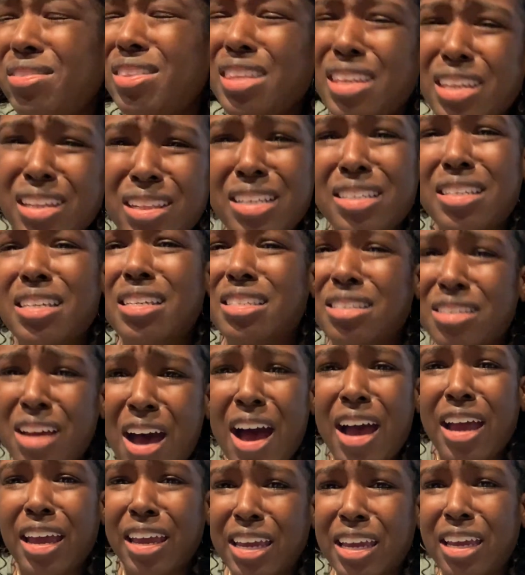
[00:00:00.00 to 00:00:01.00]
this is
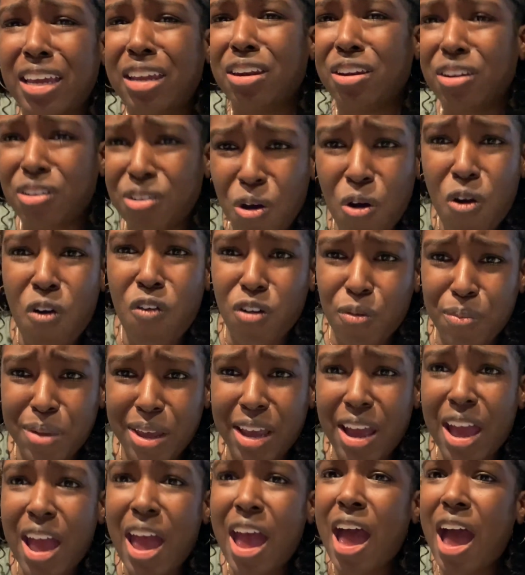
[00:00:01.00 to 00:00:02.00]
not end goal for
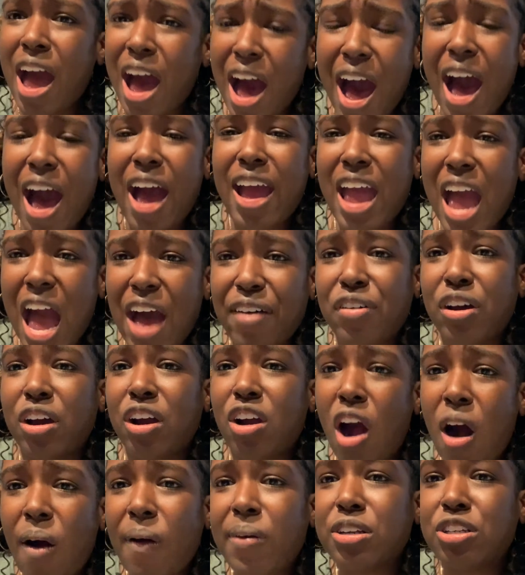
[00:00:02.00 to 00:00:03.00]
me. I have a
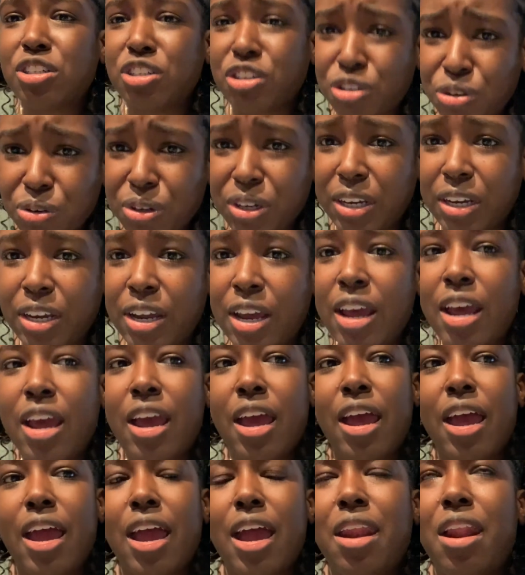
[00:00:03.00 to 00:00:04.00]
college degree.
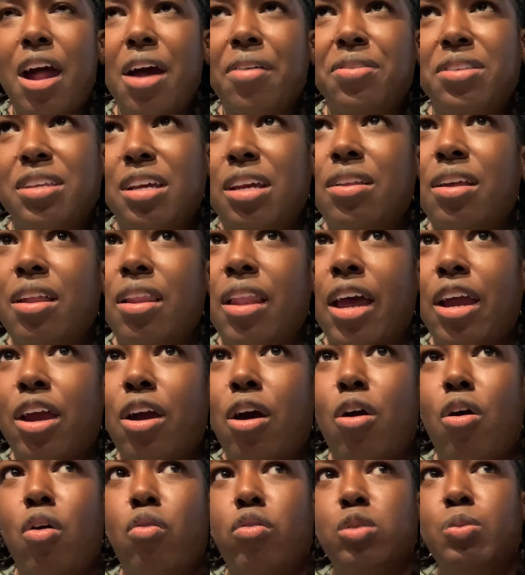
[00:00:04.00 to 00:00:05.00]
And not saying that like,
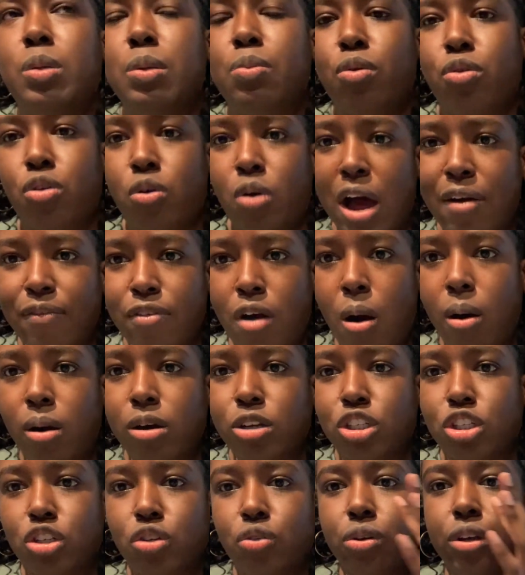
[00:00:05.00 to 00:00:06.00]
oh, these people don't have college
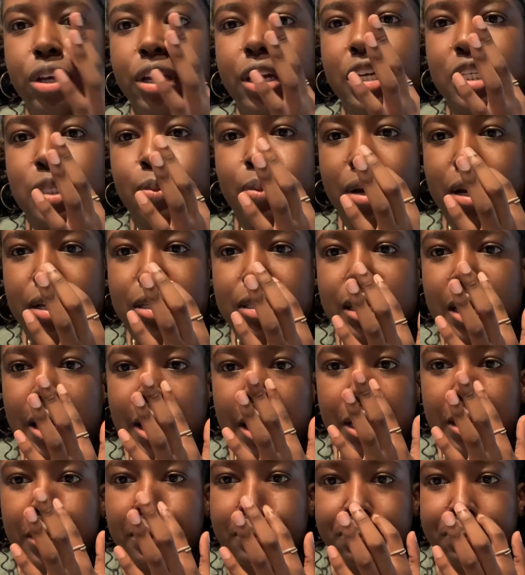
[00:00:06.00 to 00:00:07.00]
degrees, but it's like,